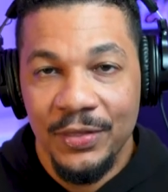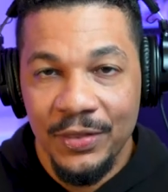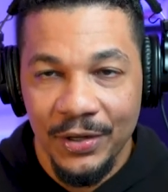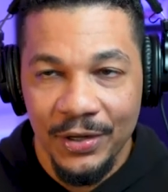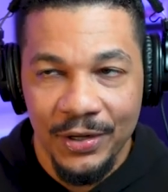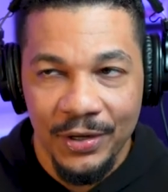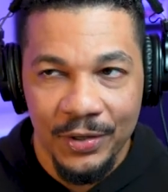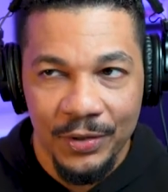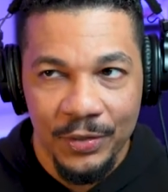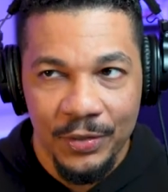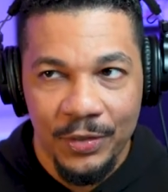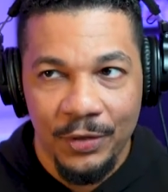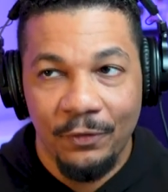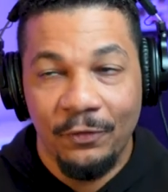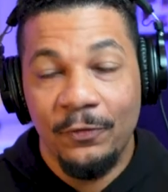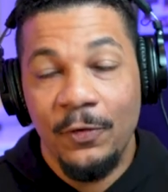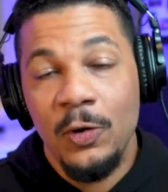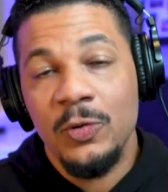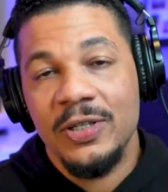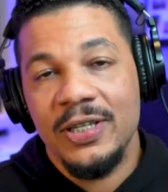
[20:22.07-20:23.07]
the the
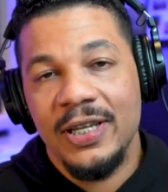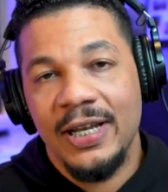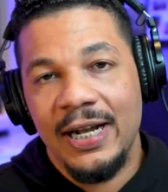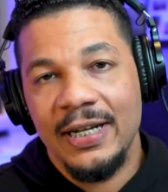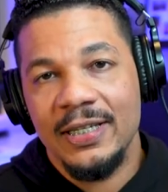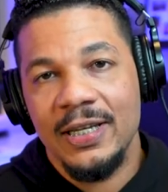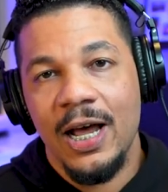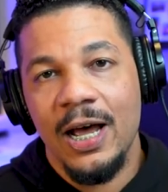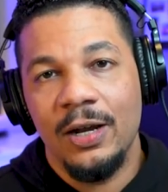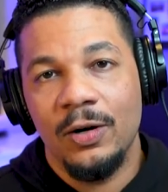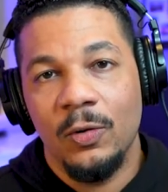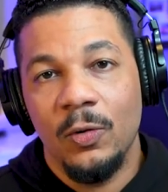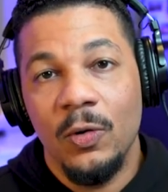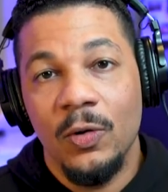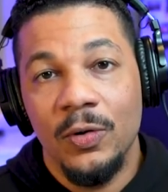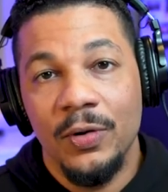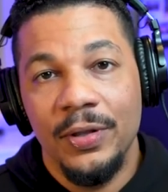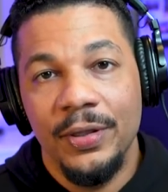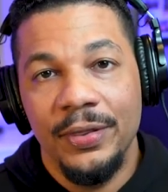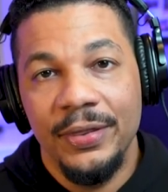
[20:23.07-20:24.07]
folks that I taught
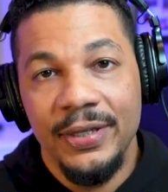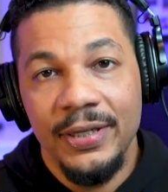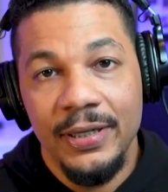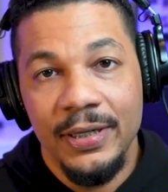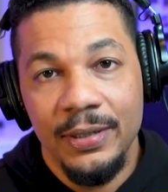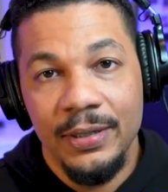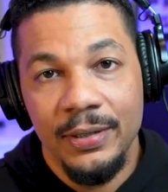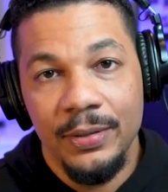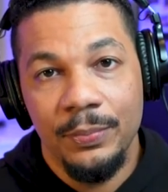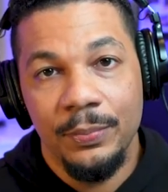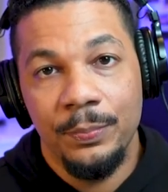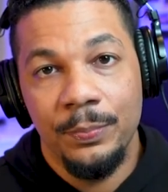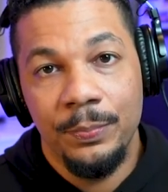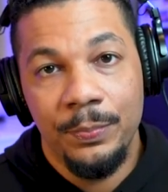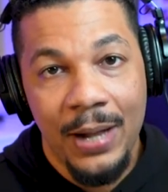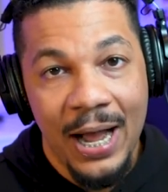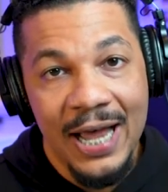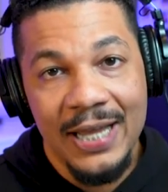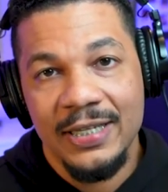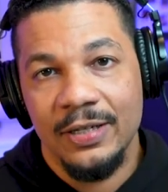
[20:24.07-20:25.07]
on the
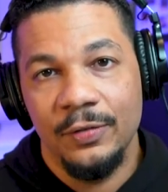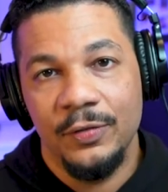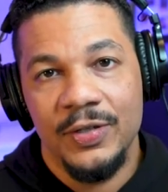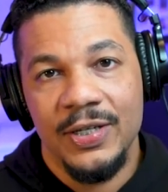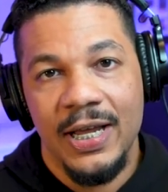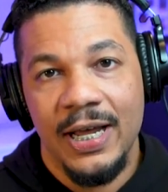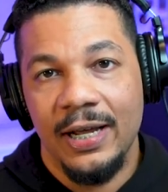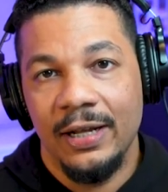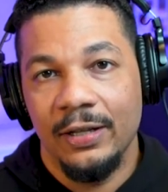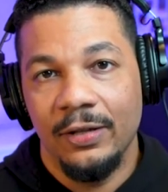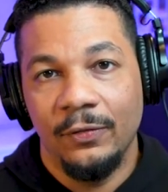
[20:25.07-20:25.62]
positive side,